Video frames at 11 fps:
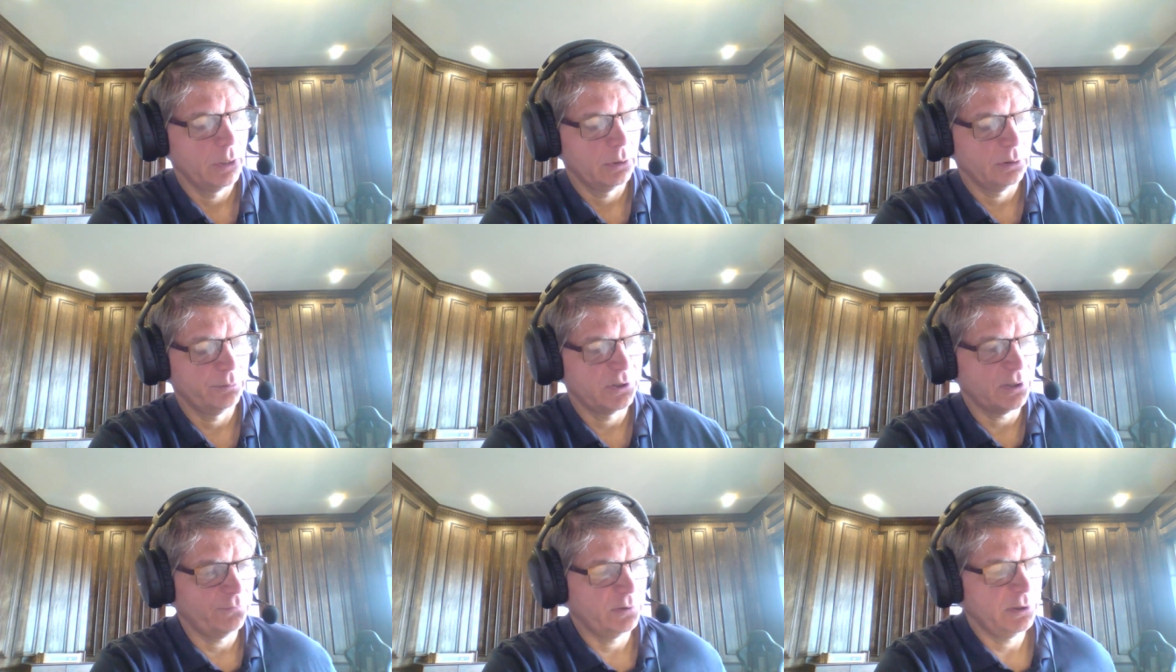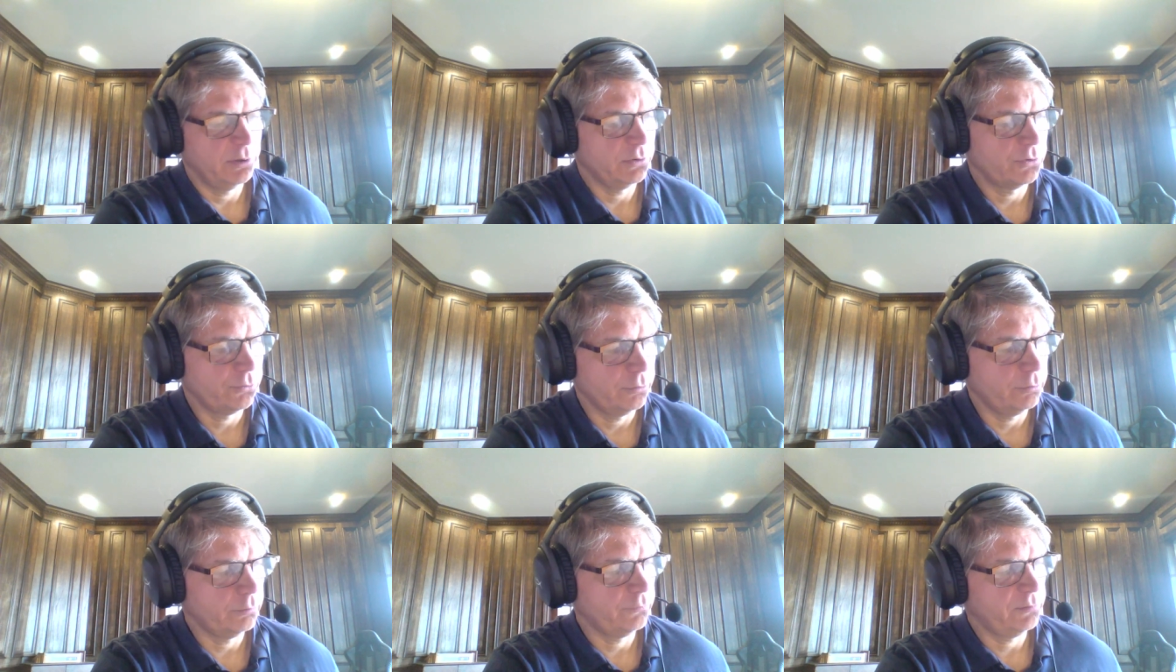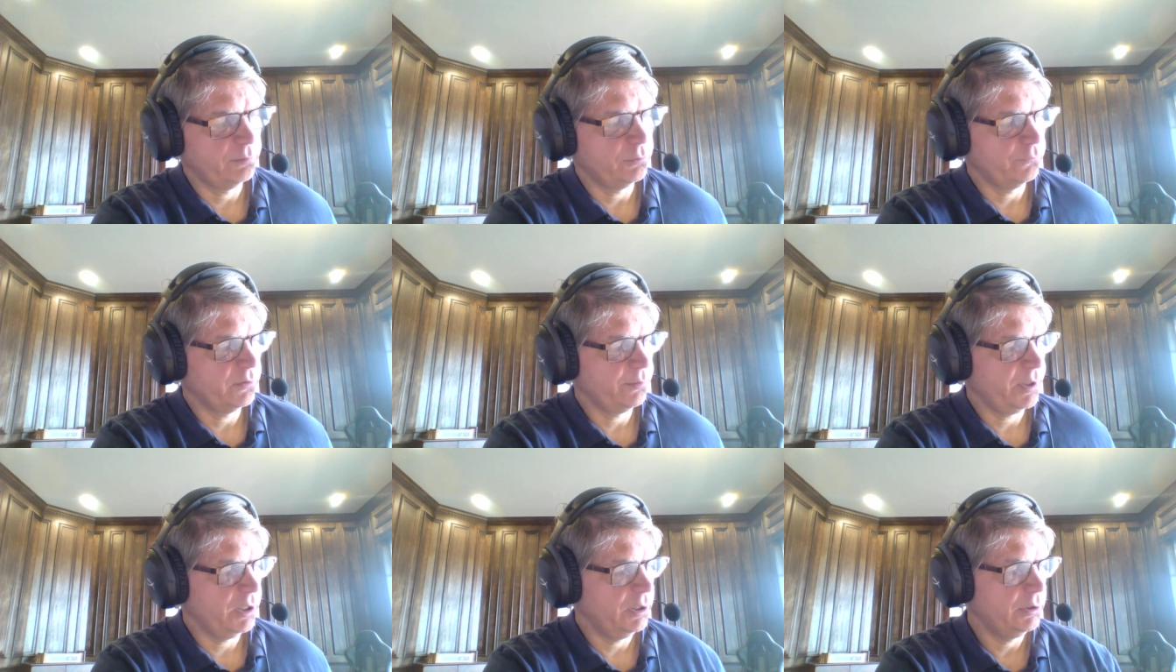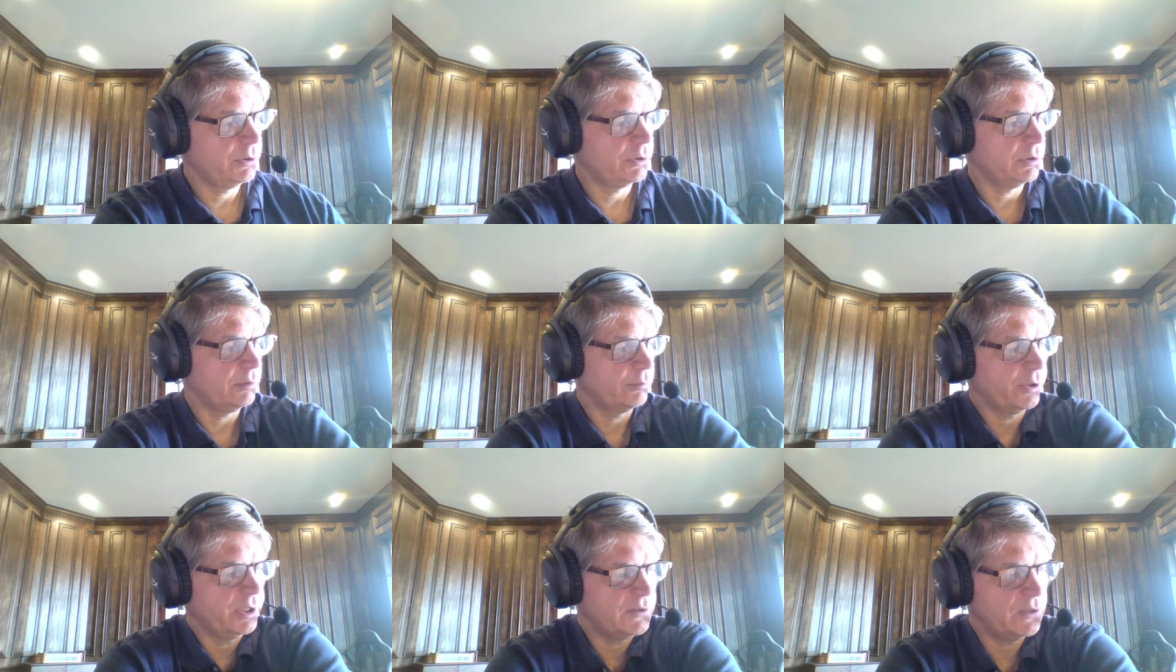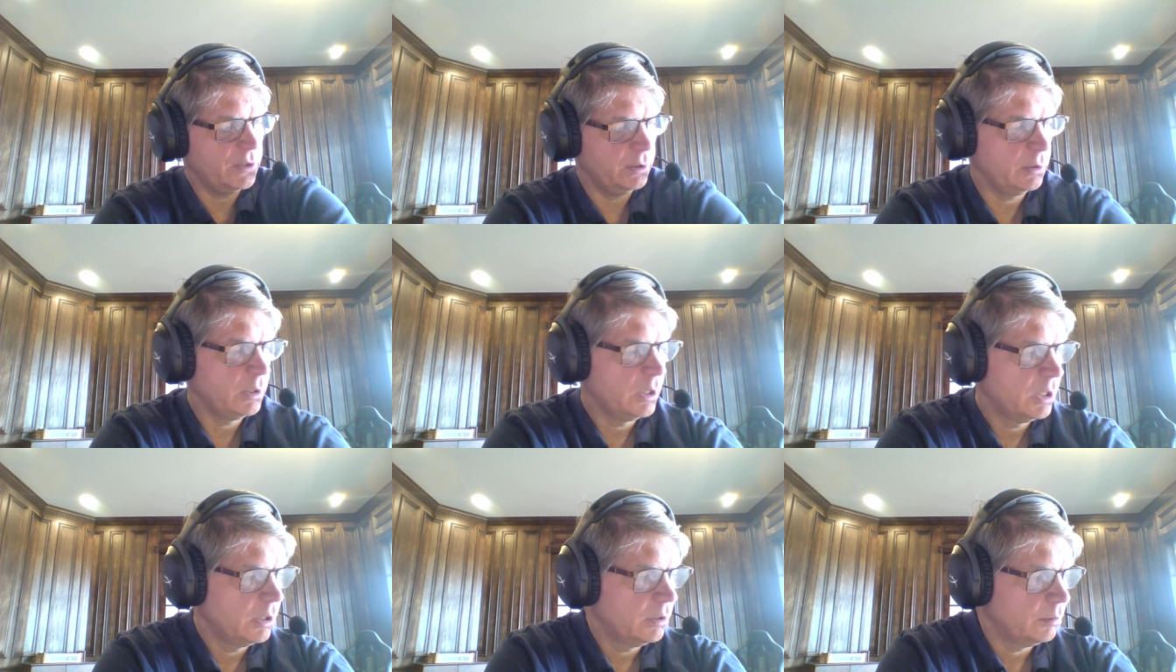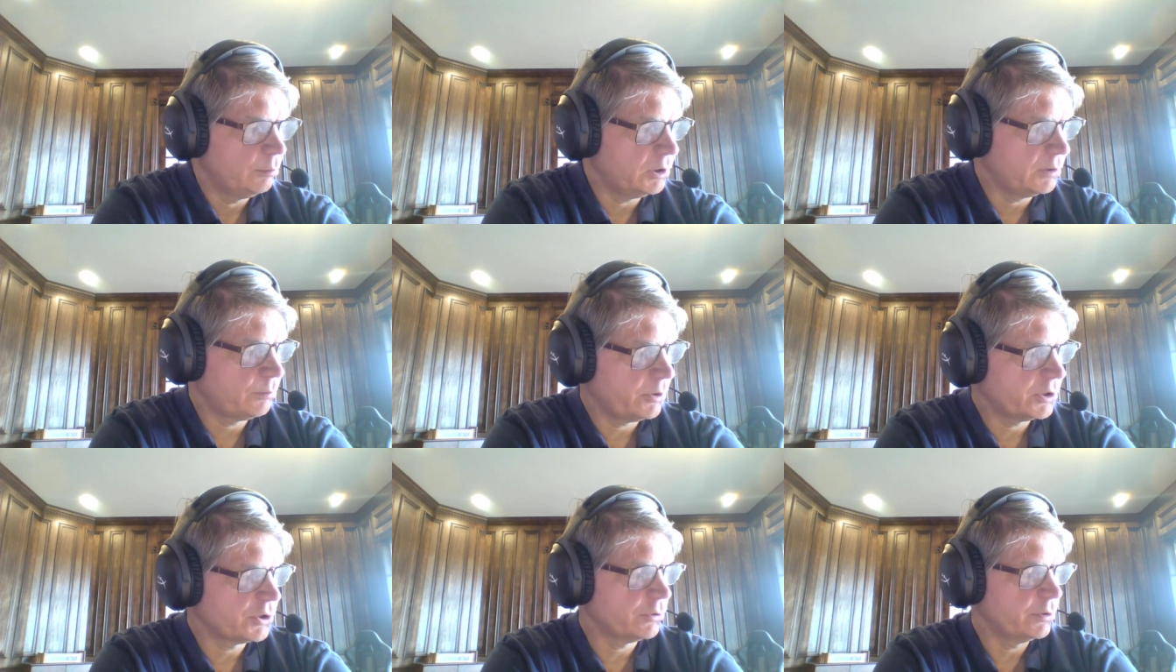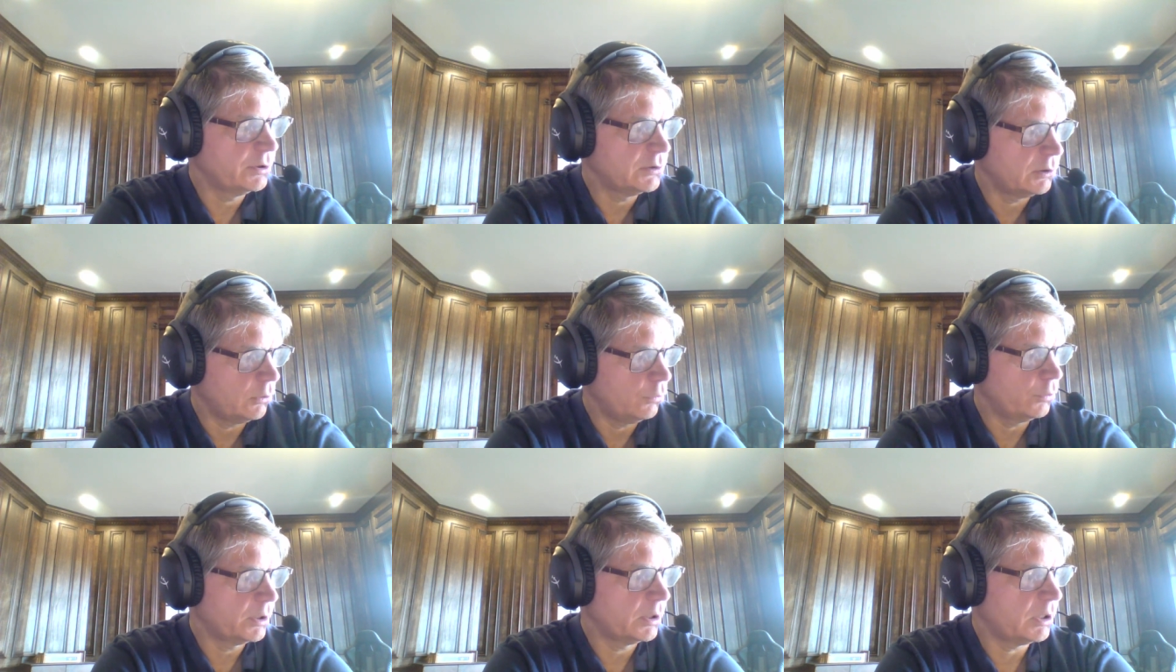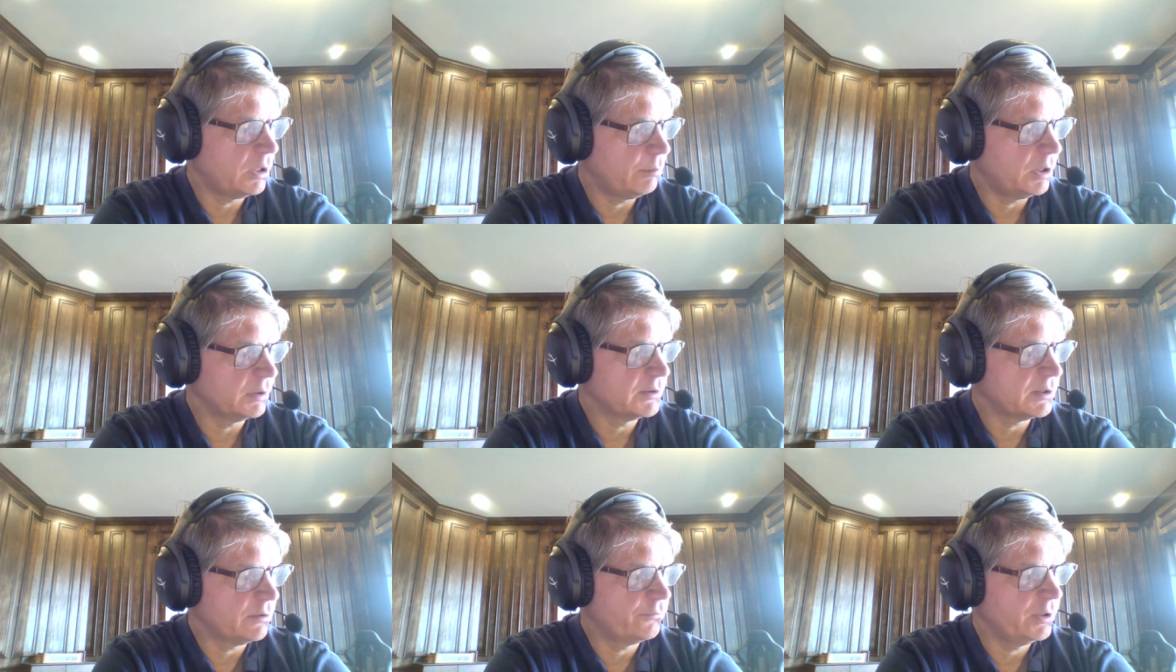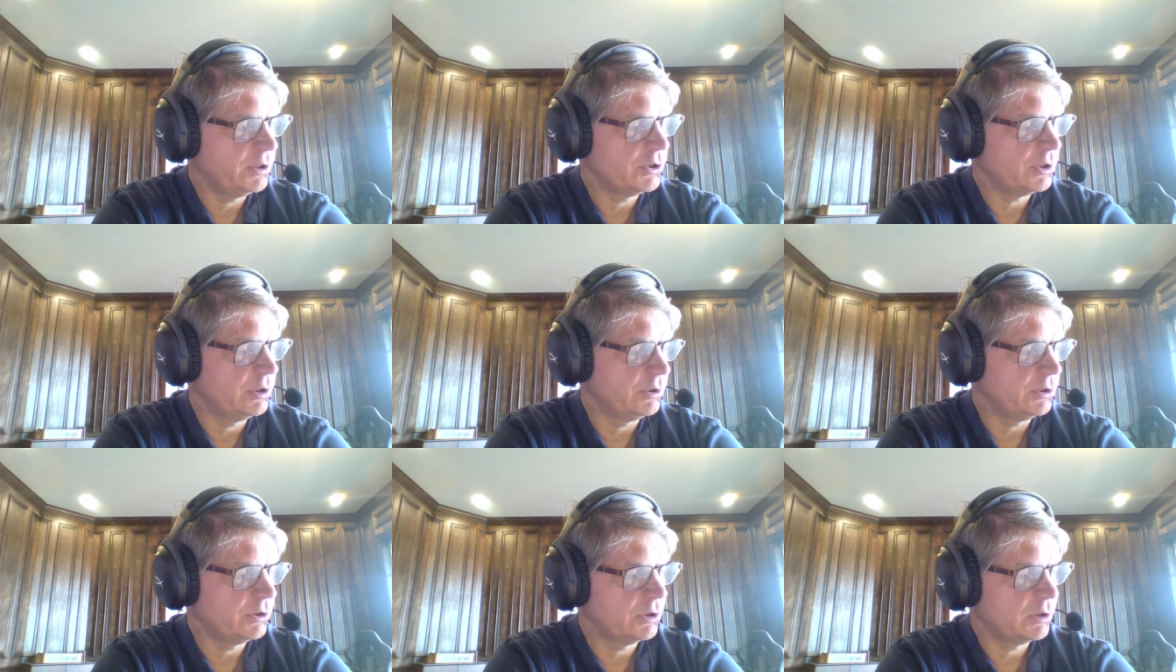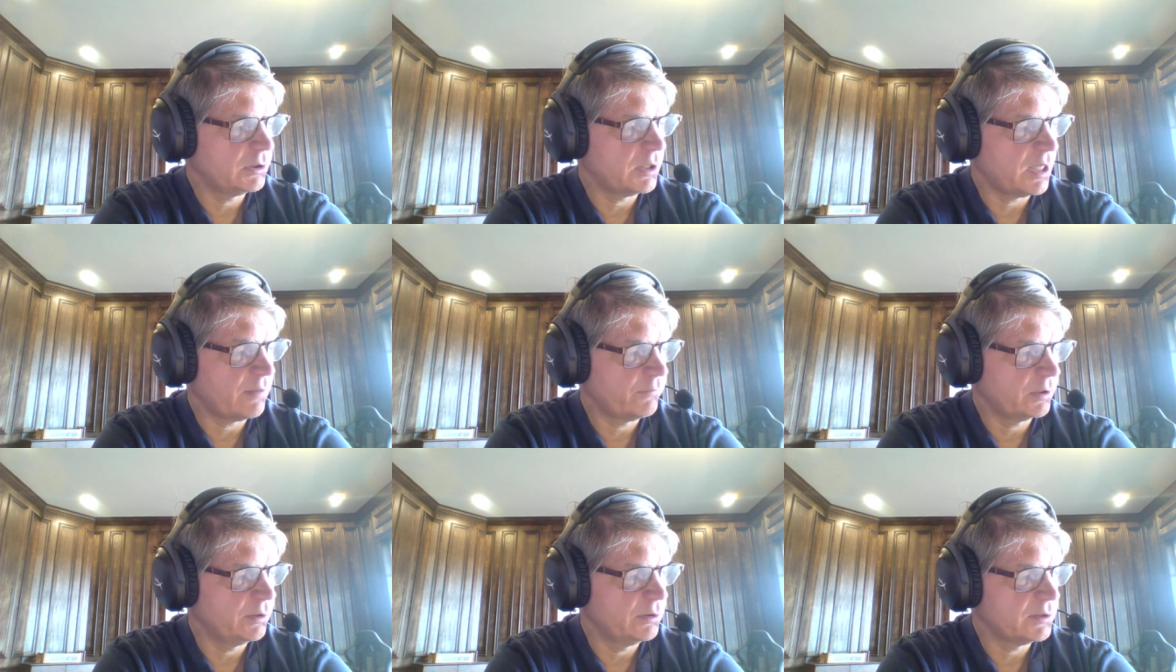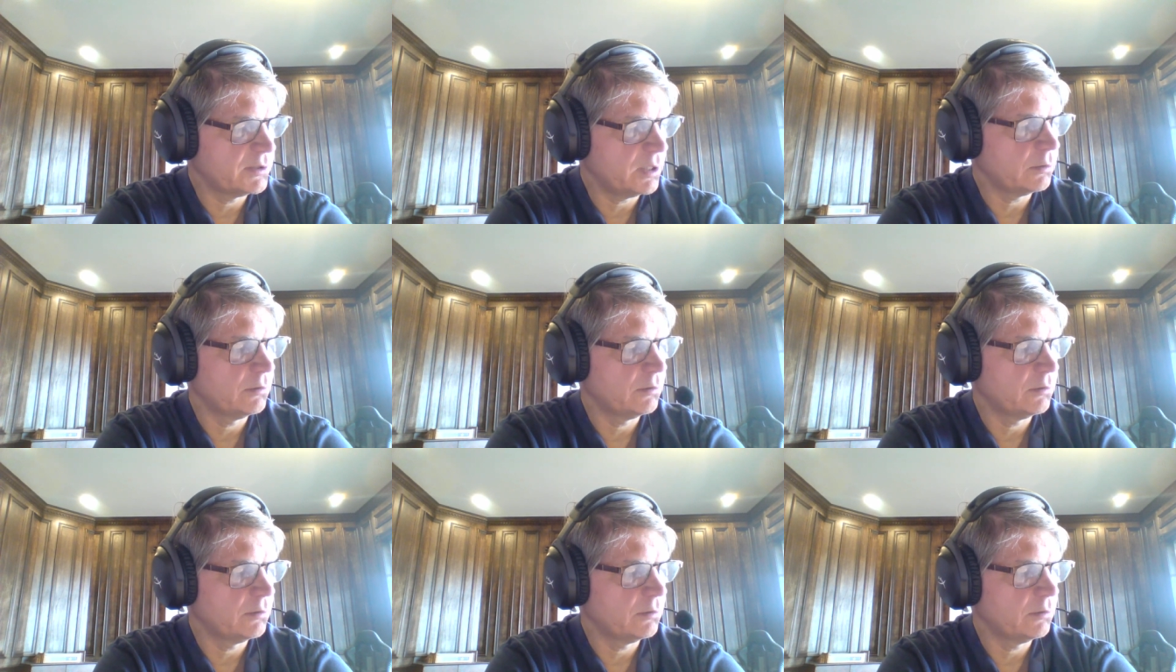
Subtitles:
Number 17 is true. Flip over the page. Number 18, blood pressure is lower among South Asian, Indigenous, and African descent.